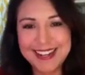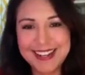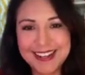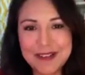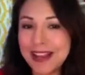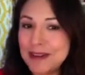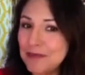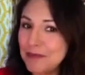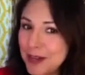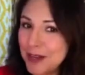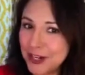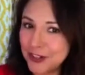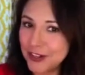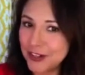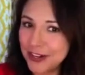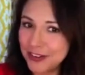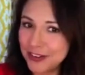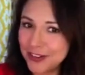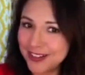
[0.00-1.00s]
I
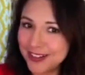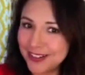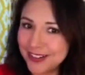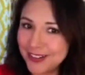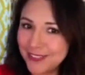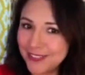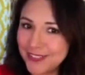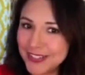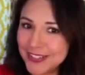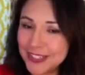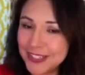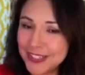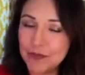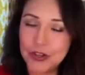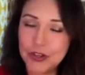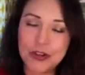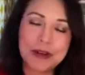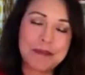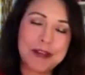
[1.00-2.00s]
admire Arianna Huffington
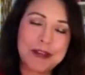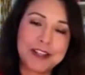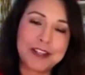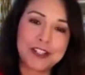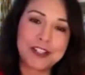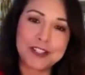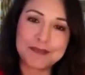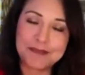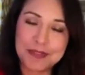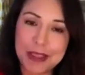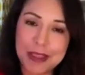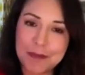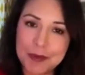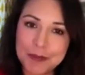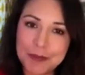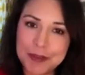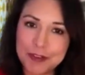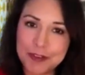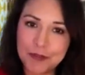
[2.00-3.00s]
very much. I'm
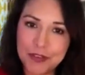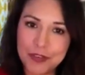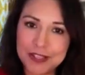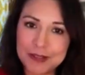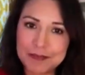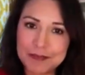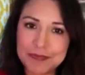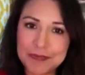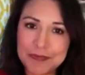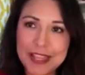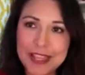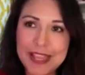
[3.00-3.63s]
a big fan.